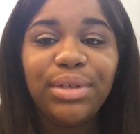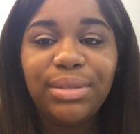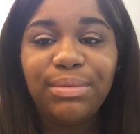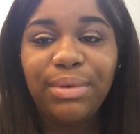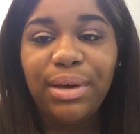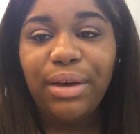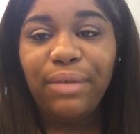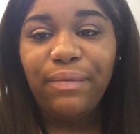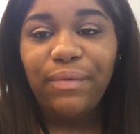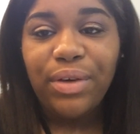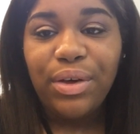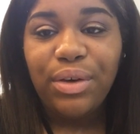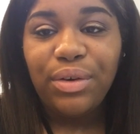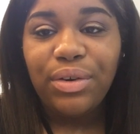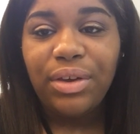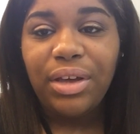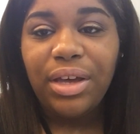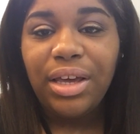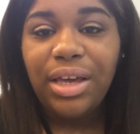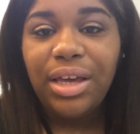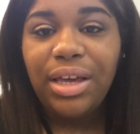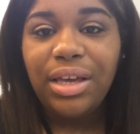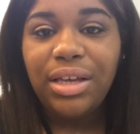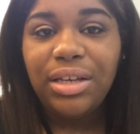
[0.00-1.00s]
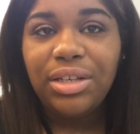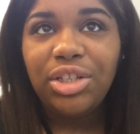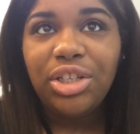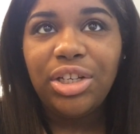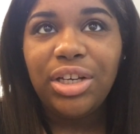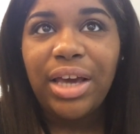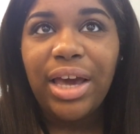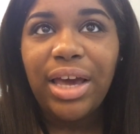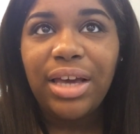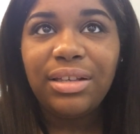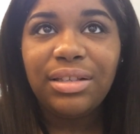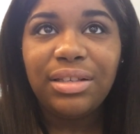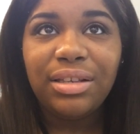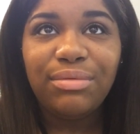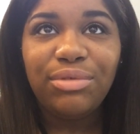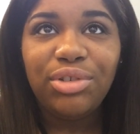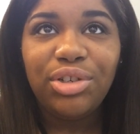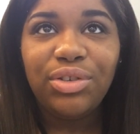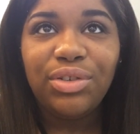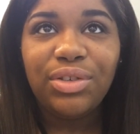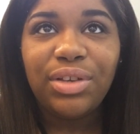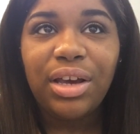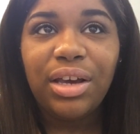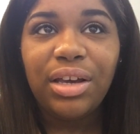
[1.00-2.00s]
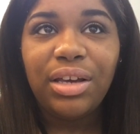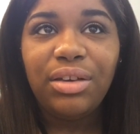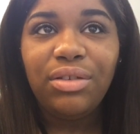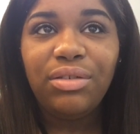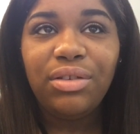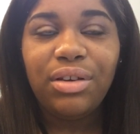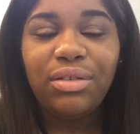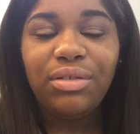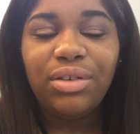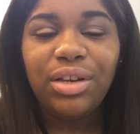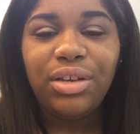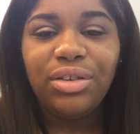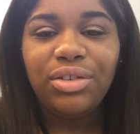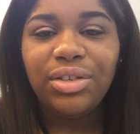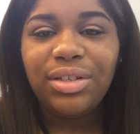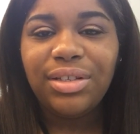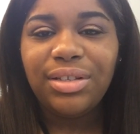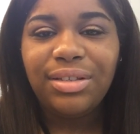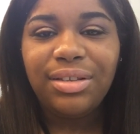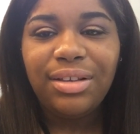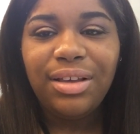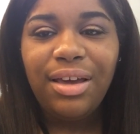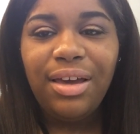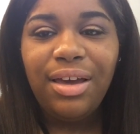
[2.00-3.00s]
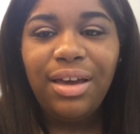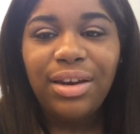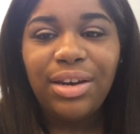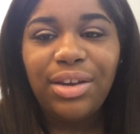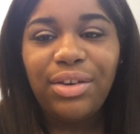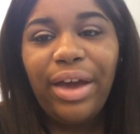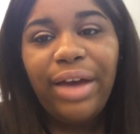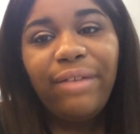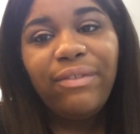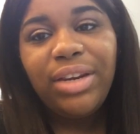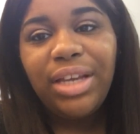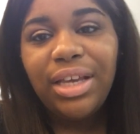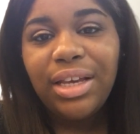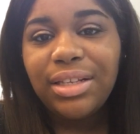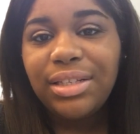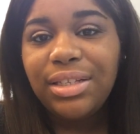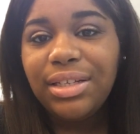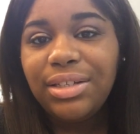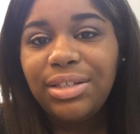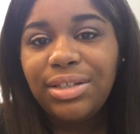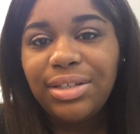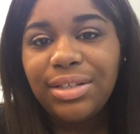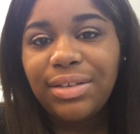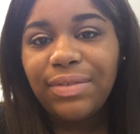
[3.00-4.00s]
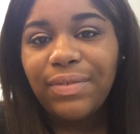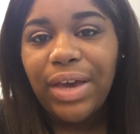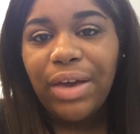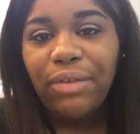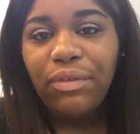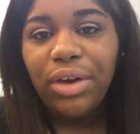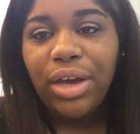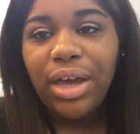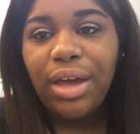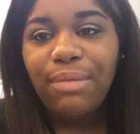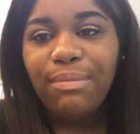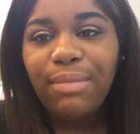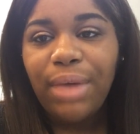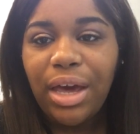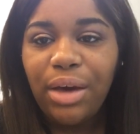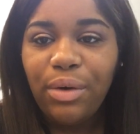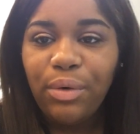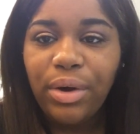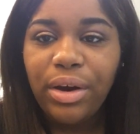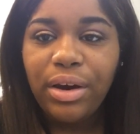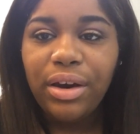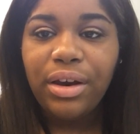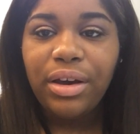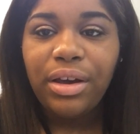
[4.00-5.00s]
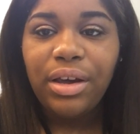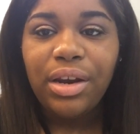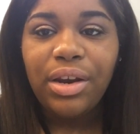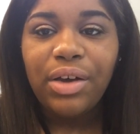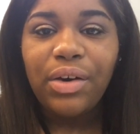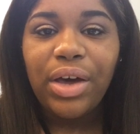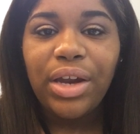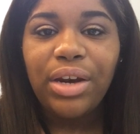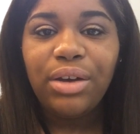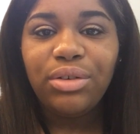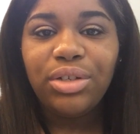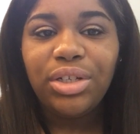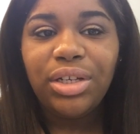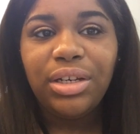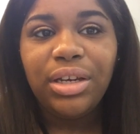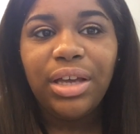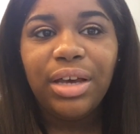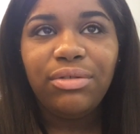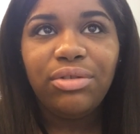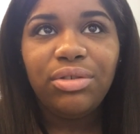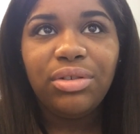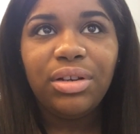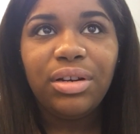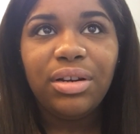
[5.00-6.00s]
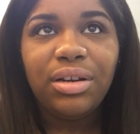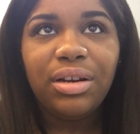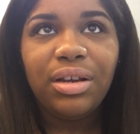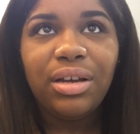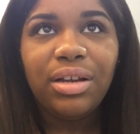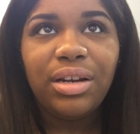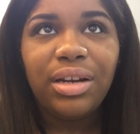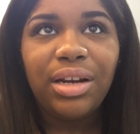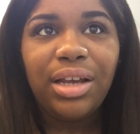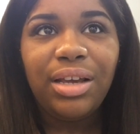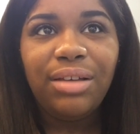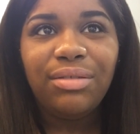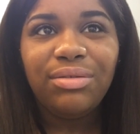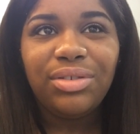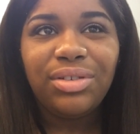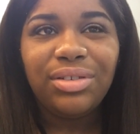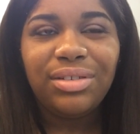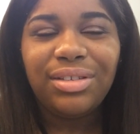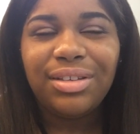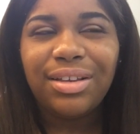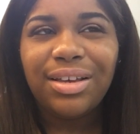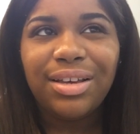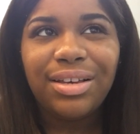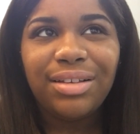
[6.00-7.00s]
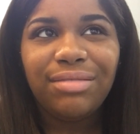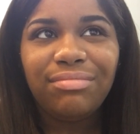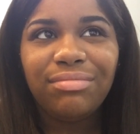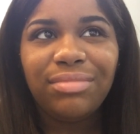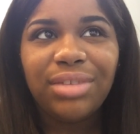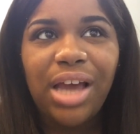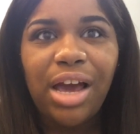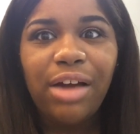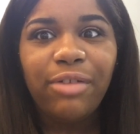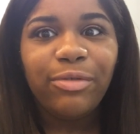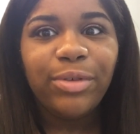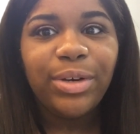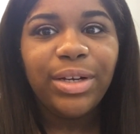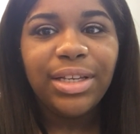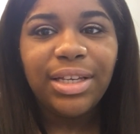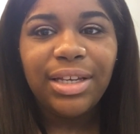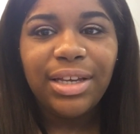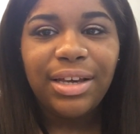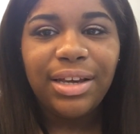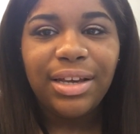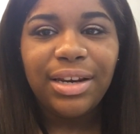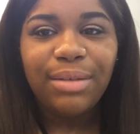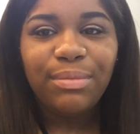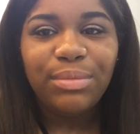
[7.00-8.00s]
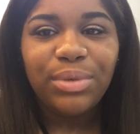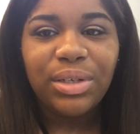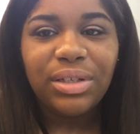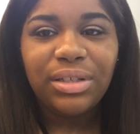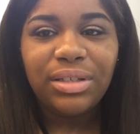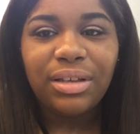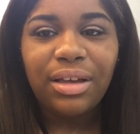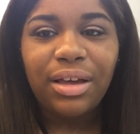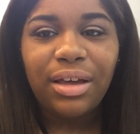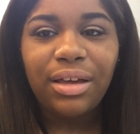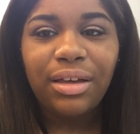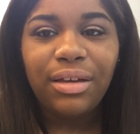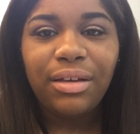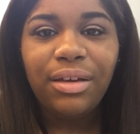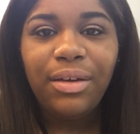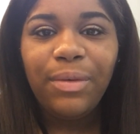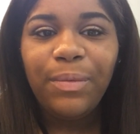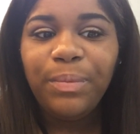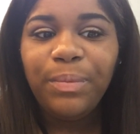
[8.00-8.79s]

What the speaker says: on speakerphone, and she asked him, she was like, you know, do you have any intentions of ever getting back with her? You know, I know she loves you, da da da. And he was just like, not really. And I'm just like,